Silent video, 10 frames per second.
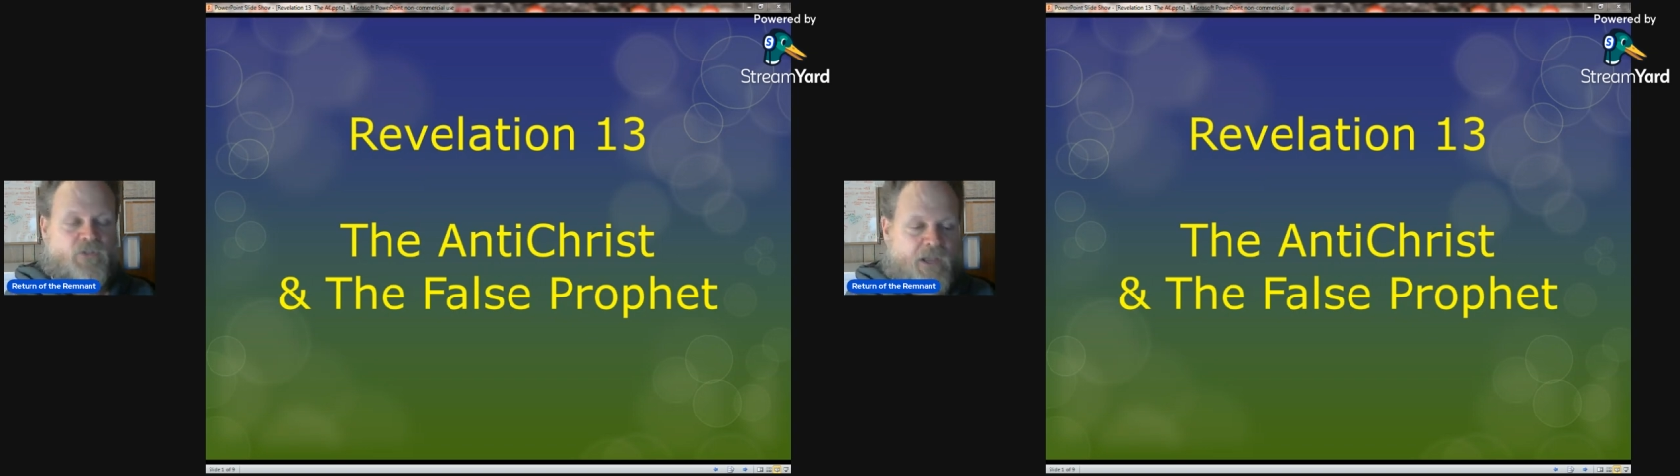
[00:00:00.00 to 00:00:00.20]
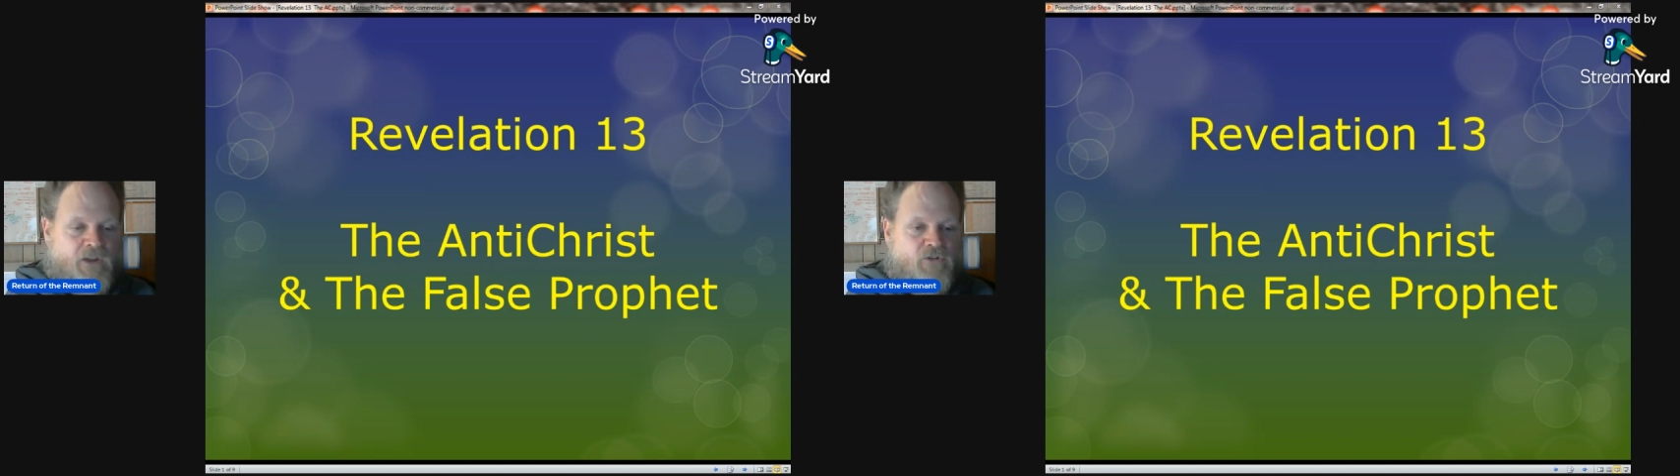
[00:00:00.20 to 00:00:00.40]

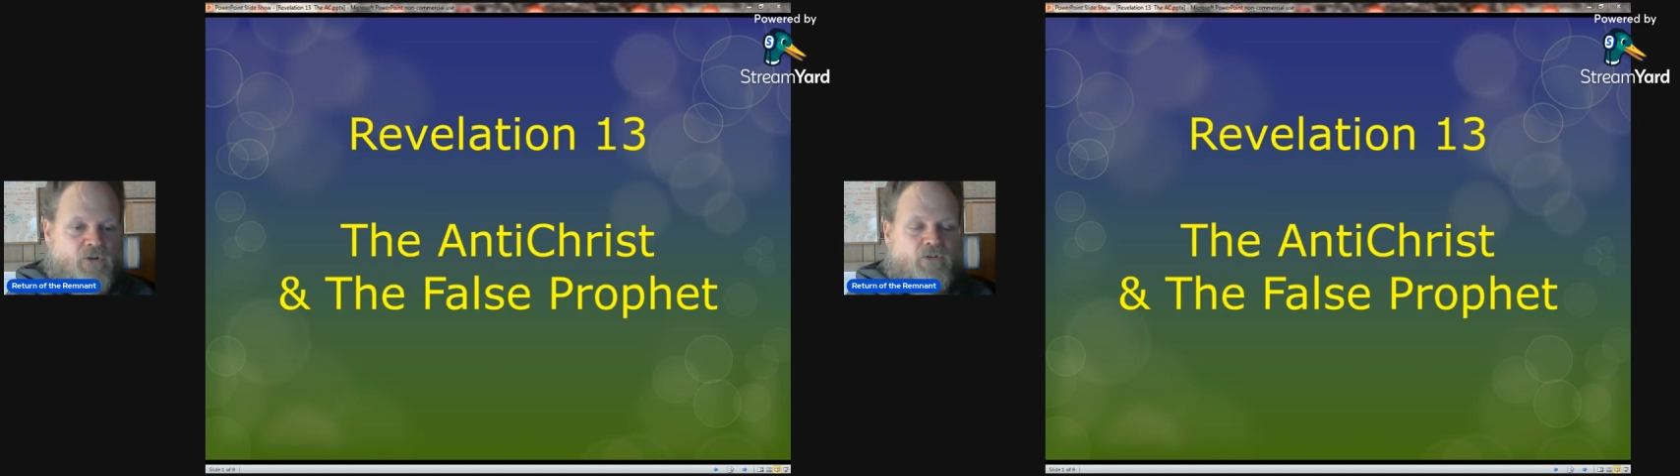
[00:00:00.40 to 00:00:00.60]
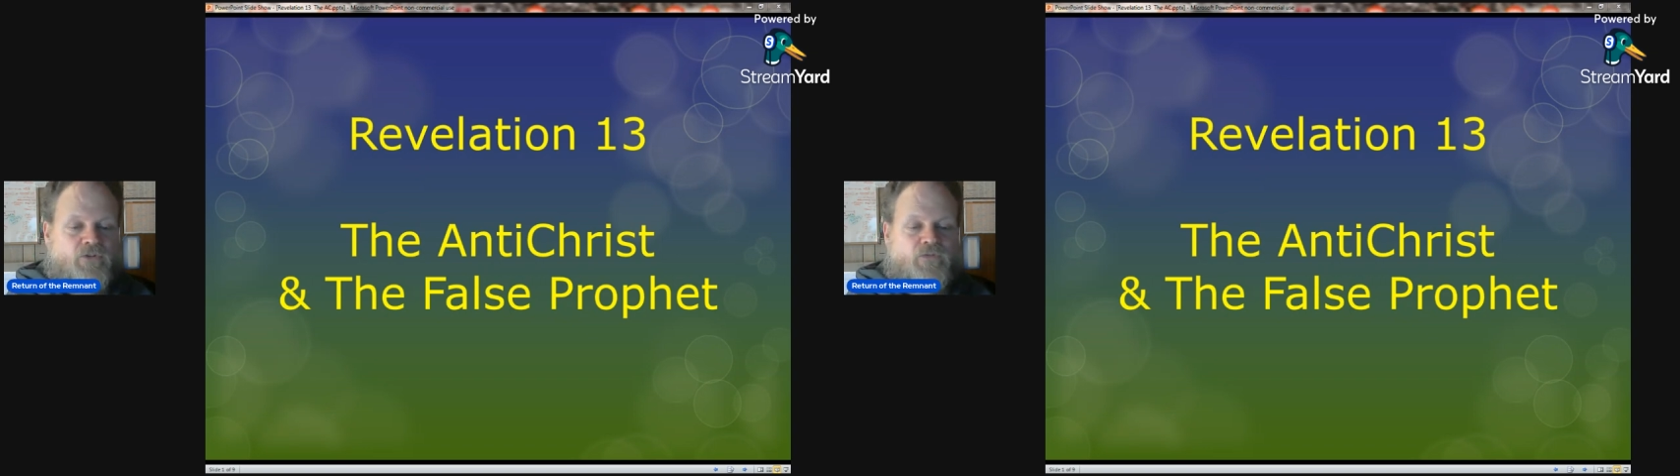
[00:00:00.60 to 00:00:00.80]

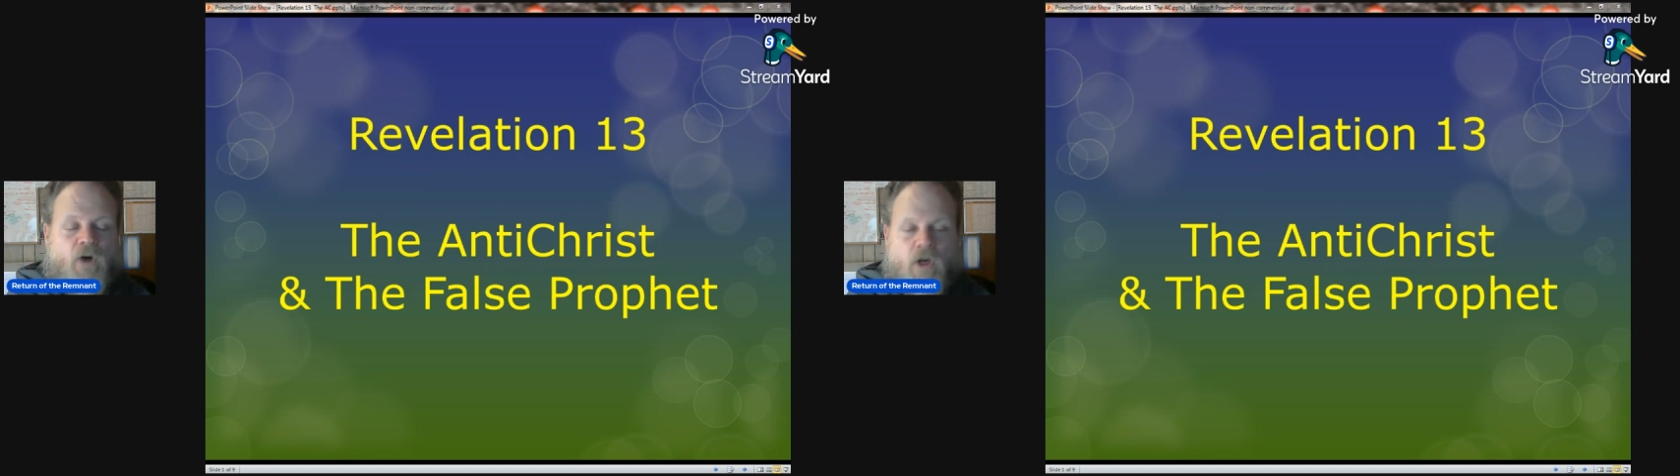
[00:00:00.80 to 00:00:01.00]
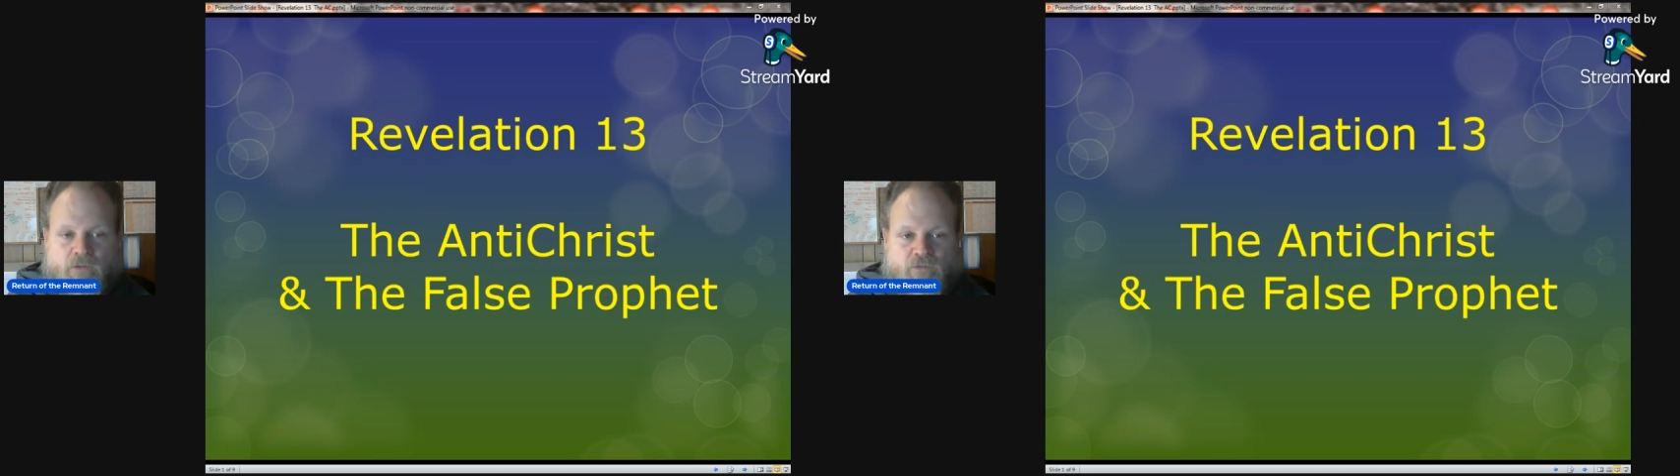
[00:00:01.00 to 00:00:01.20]
angels
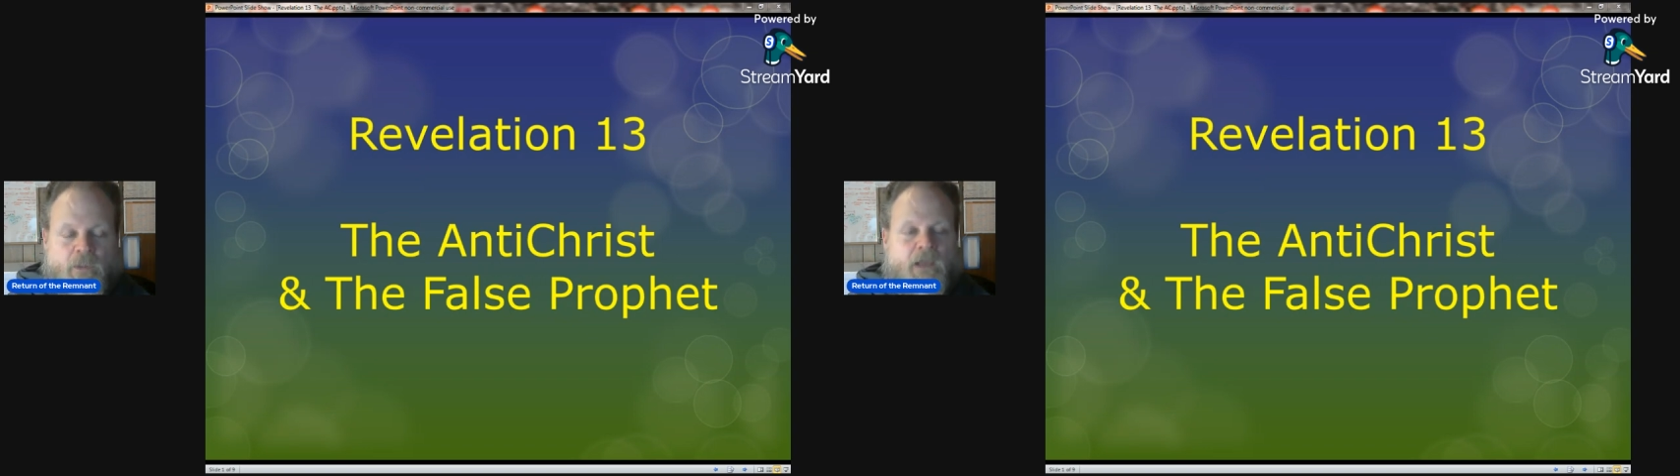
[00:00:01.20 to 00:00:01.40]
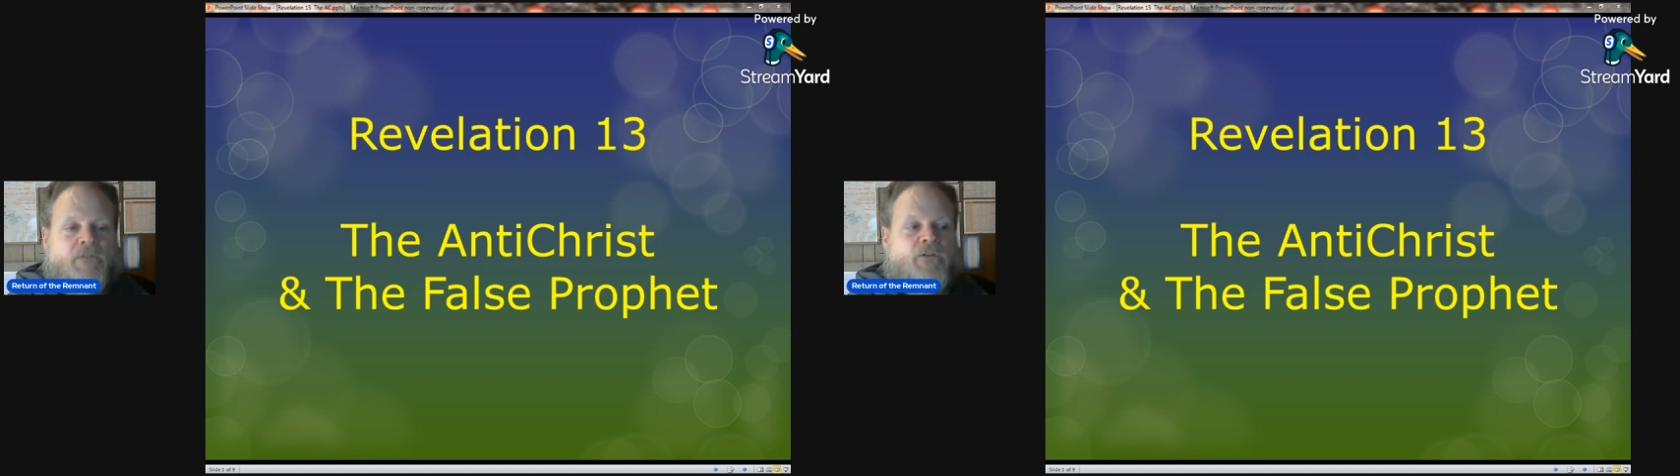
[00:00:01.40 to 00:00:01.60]
falling from
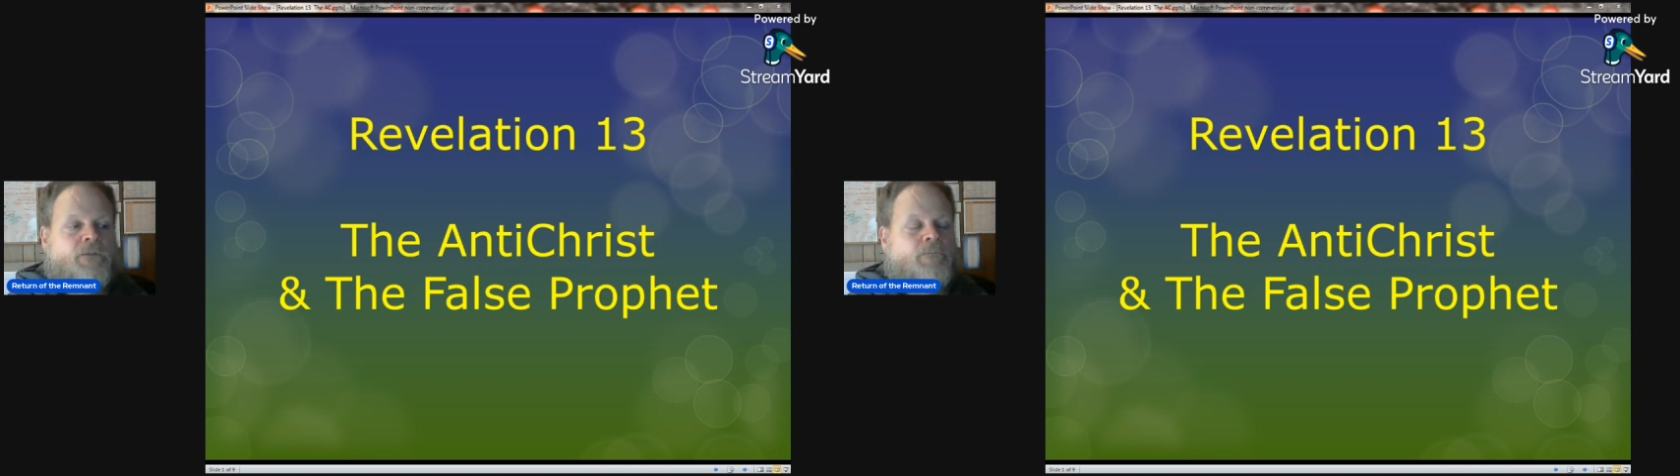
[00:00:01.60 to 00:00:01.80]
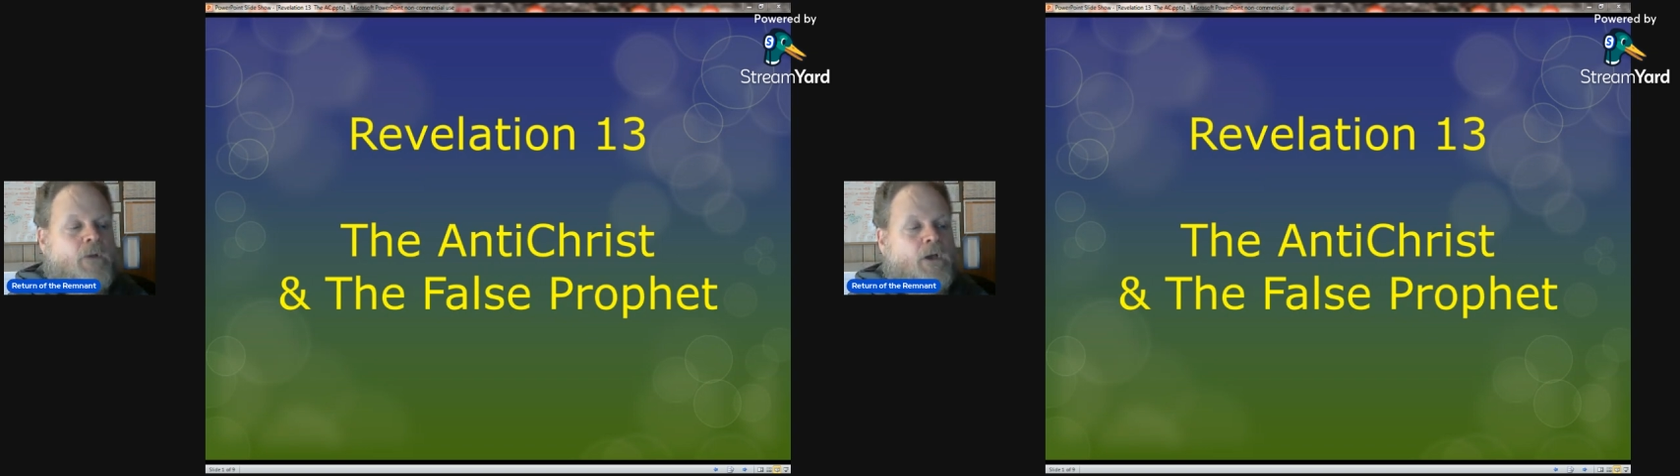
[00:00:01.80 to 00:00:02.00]
heaven,